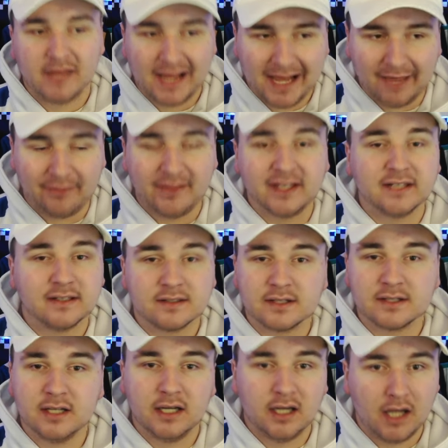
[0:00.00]
I think there's
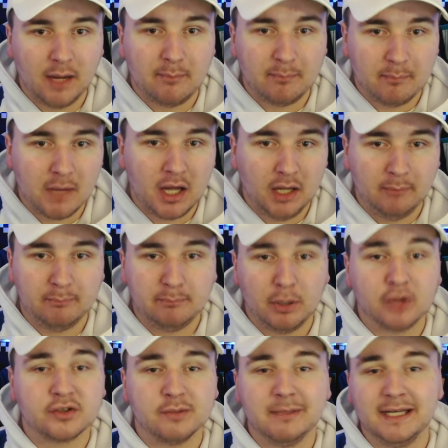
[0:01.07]
a
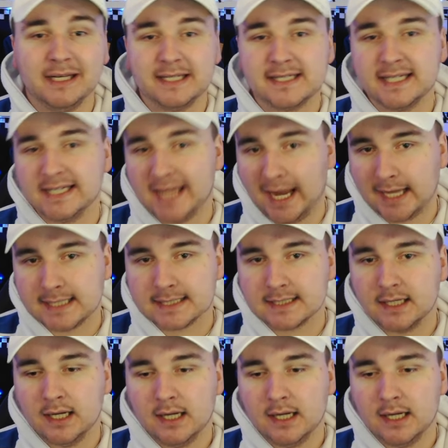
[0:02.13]
possibility, yes.